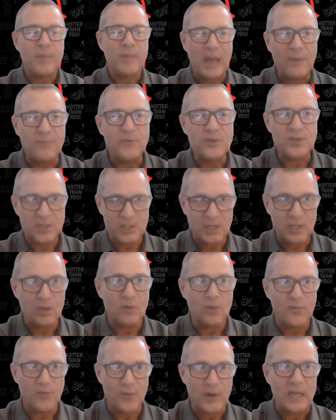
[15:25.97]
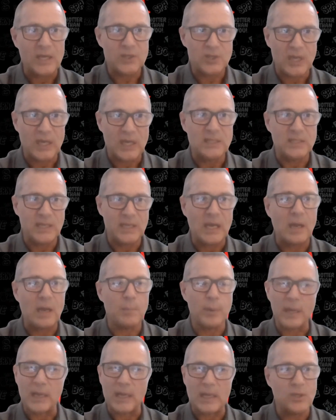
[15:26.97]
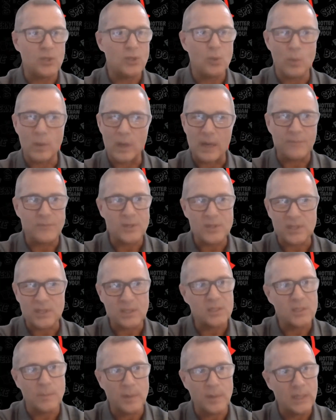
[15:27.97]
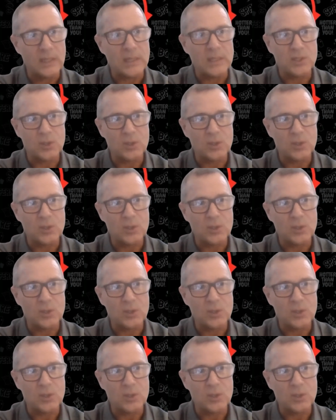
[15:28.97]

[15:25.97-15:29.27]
every single franchisee I bring into whatever system it is.